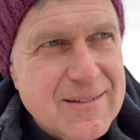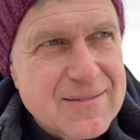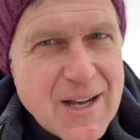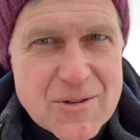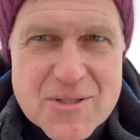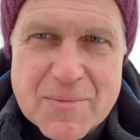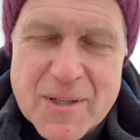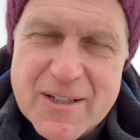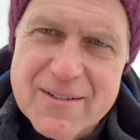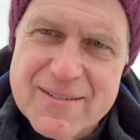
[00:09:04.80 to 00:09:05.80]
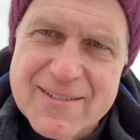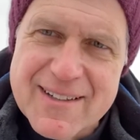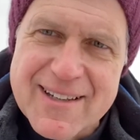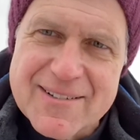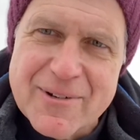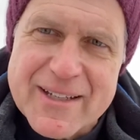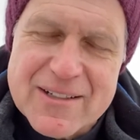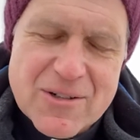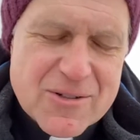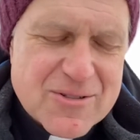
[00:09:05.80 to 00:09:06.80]
House Speaker, and Reagan,
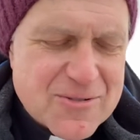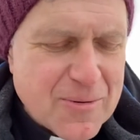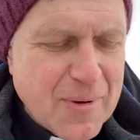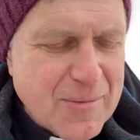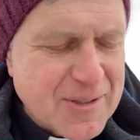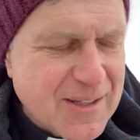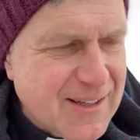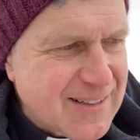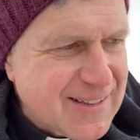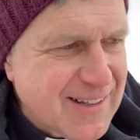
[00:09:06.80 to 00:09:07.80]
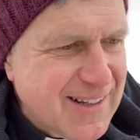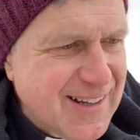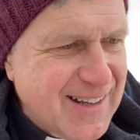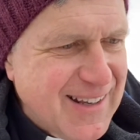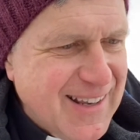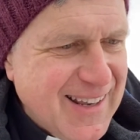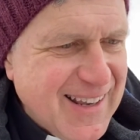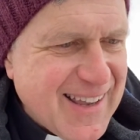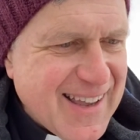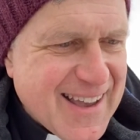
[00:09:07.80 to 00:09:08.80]
of course, is Republican,
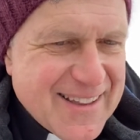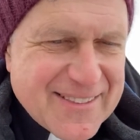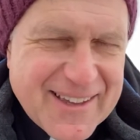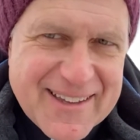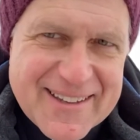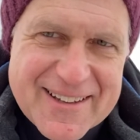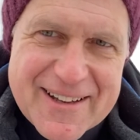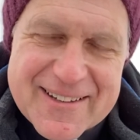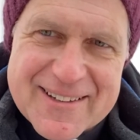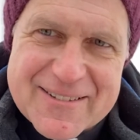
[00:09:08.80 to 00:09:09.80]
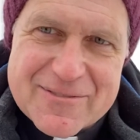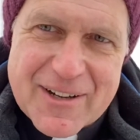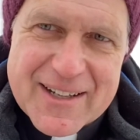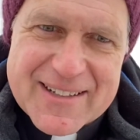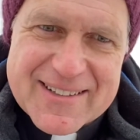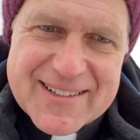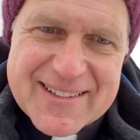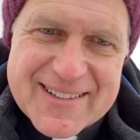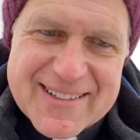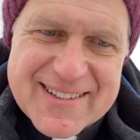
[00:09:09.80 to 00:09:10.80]
and they invited
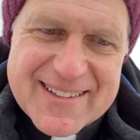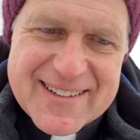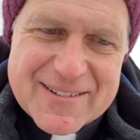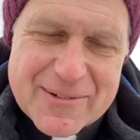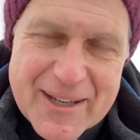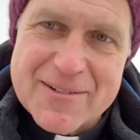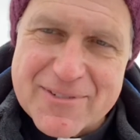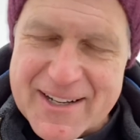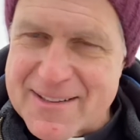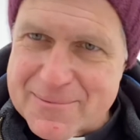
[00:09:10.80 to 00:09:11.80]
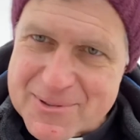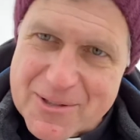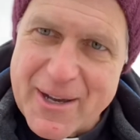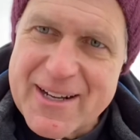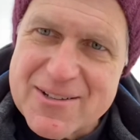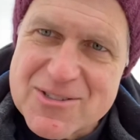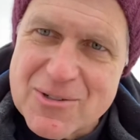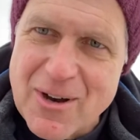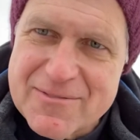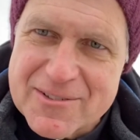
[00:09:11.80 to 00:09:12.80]
them to the White House
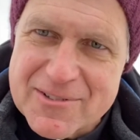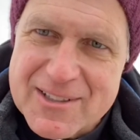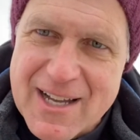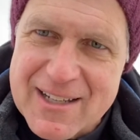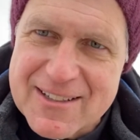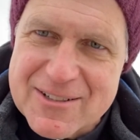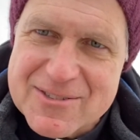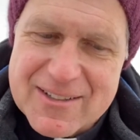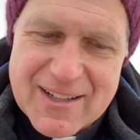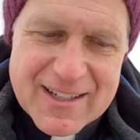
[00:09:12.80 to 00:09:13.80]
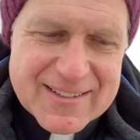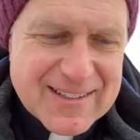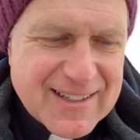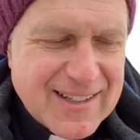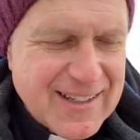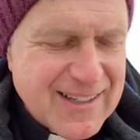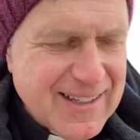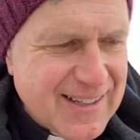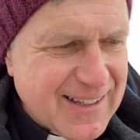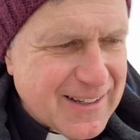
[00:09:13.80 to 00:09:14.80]
so often for cocktails at night.
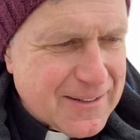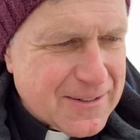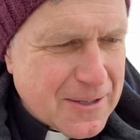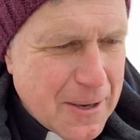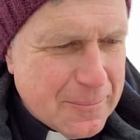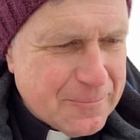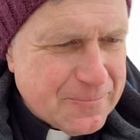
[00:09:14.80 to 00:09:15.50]
And